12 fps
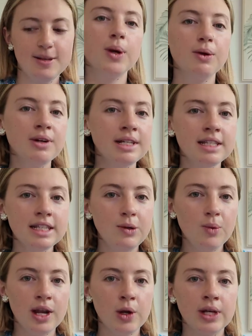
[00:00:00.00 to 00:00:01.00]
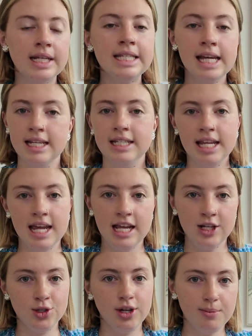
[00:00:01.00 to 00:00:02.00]
So I recently went on a 10-day
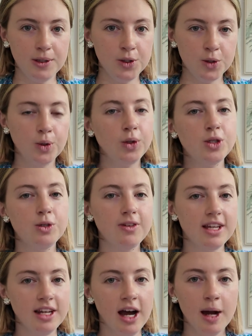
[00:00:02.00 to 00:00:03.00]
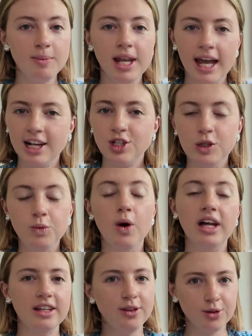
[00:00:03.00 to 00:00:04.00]
Intrepid tour to Vietnam that I actually
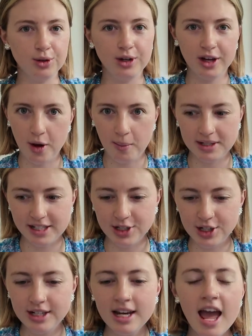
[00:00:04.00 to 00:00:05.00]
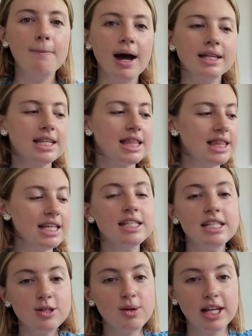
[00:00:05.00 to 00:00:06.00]
won through a competition. But this
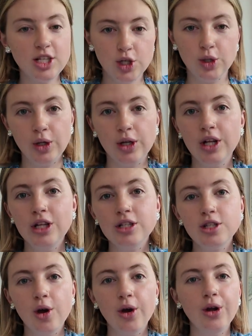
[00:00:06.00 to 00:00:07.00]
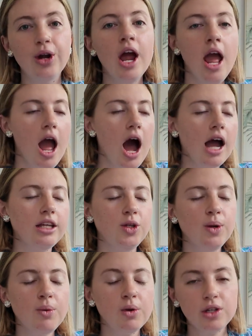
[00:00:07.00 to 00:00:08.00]
is what I took. So I knew
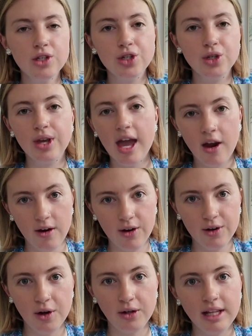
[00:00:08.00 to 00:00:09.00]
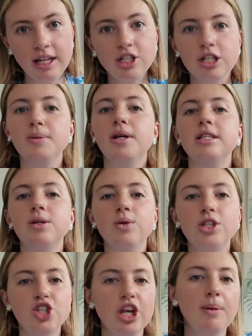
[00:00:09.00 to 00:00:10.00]
I wanted to do carry-on only just because it
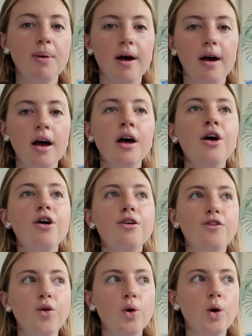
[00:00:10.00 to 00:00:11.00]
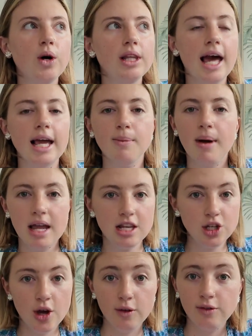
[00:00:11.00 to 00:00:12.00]
was cheaper for like my
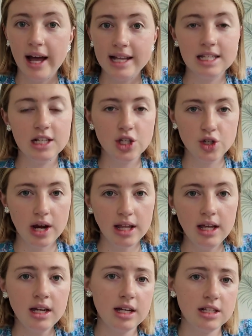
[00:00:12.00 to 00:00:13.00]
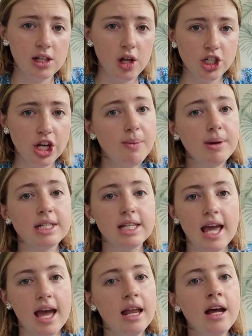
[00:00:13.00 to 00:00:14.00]
internal flights in Australia. It's a lot cheaper to
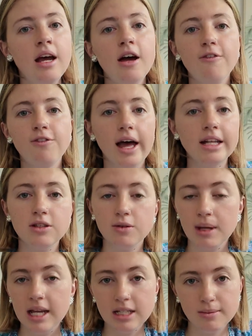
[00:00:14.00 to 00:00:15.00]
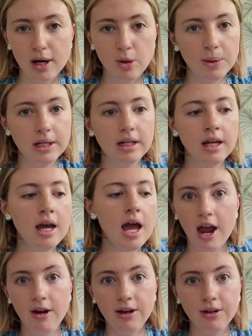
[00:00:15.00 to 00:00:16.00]
get flights from here to Melbourne
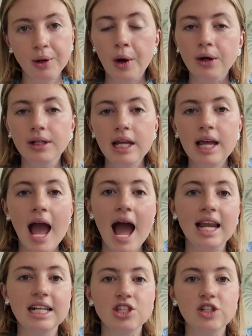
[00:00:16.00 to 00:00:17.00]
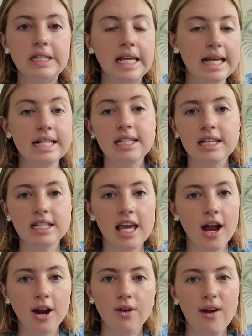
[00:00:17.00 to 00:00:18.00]
carry-on only, and it's just easier to
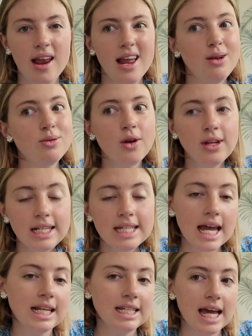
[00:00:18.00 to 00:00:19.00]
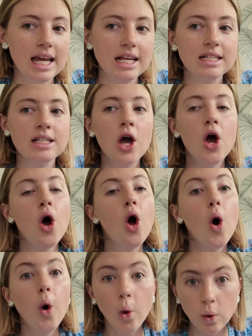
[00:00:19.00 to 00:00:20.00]
carry around. And it was only 10 days.
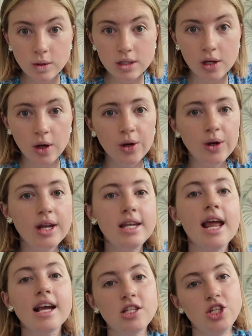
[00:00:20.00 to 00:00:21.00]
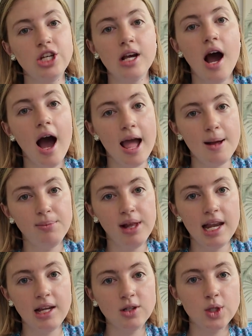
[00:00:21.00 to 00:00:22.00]
Also, next year I am
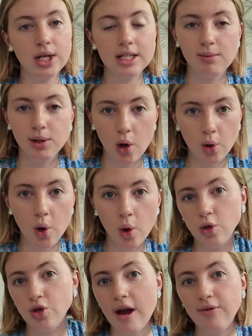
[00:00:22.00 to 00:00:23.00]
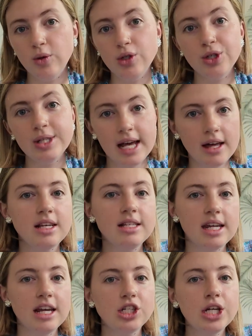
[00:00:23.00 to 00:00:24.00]
planning on doing some long haul travel to
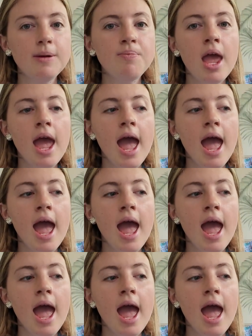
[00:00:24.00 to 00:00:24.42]
Southeast Asia,